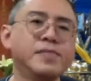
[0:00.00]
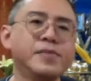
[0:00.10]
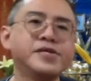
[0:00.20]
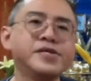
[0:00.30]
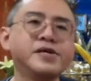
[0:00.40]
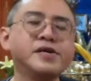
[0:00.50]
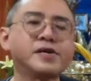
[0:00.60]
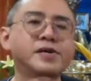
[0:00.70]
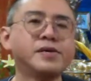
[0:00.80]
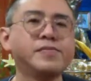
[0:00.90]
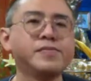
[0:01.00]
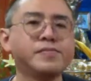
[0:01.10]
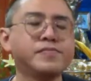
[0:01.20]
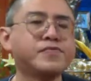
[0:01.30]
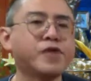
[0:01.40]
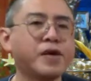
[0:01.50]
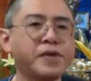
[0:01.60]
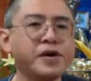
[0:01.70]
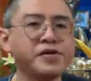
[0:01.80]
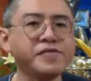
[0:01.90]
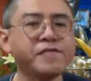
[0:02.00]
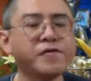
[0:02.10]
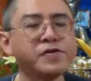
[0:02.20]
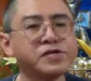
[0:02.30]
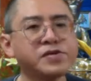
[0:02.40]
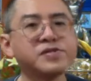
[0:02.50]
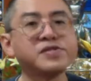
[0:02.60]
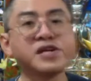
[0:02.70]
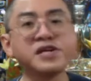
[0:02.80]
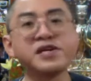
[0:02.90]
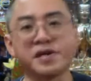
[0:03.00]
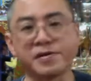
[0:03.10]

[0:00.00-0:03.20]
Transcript: but here primarily focus on thinking